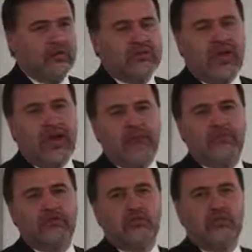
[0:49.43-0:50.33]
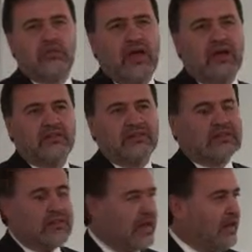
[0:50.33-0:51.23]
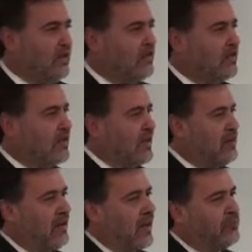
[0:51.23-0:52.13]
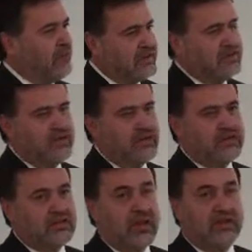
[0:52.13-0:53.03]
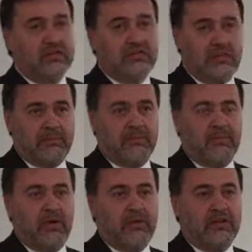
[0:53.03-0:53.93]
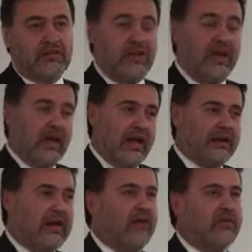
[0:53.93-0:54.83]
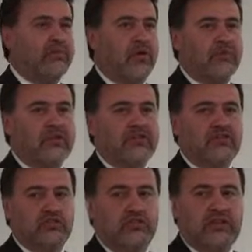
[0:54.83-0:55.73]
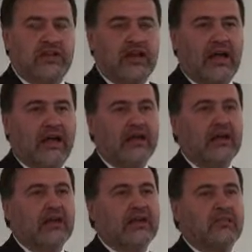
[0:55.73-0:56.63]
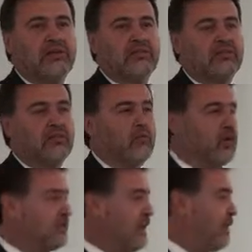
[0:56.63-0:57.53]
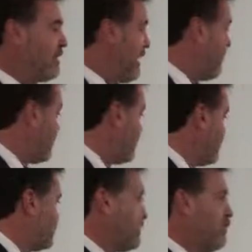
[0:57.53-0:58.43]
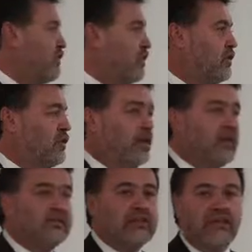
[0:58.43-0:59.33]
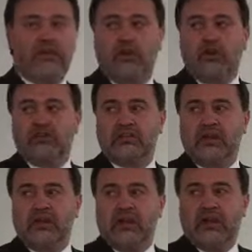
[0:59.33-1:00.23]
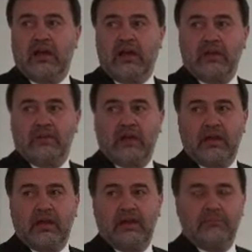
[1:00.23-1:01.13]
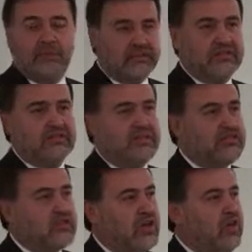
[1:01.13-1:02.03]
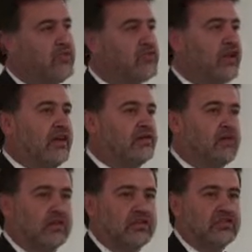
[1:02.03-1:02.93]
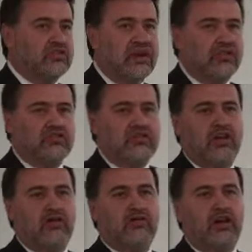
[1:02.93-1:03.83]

It was in April 2010 that the then Minister for Education, Deputy Prime Minister and current Prime Minister Julia Gillard commissioned what has now become the Gonski Review. David Gonski, businessman, Chair of the Australian Stock Exchange, Chair of